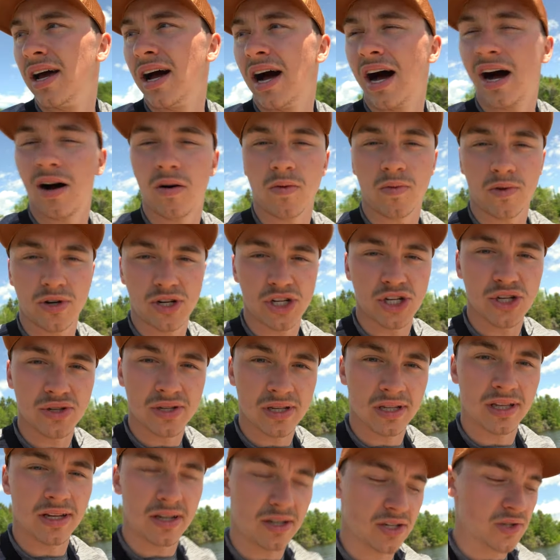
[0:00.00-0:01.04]
We're just
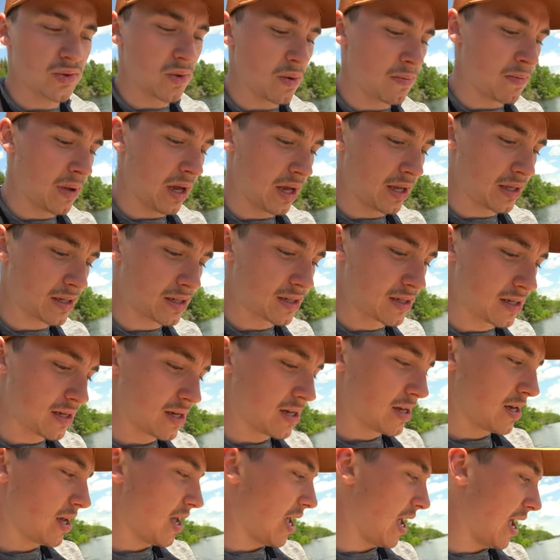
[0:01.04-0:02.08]
using little swim baits
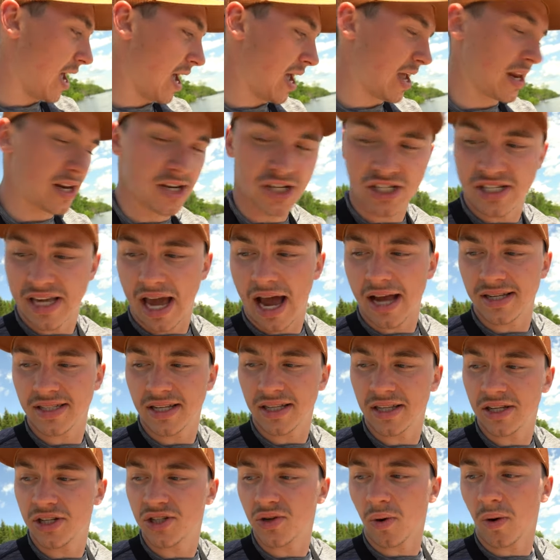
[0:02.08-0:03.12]
and just
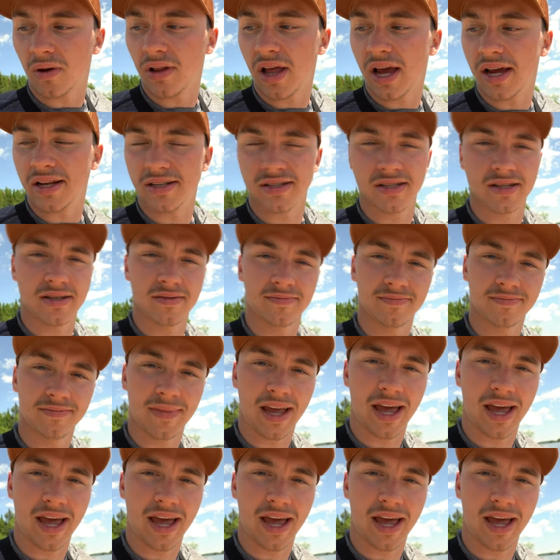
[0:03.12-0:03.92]
casting these shorelines.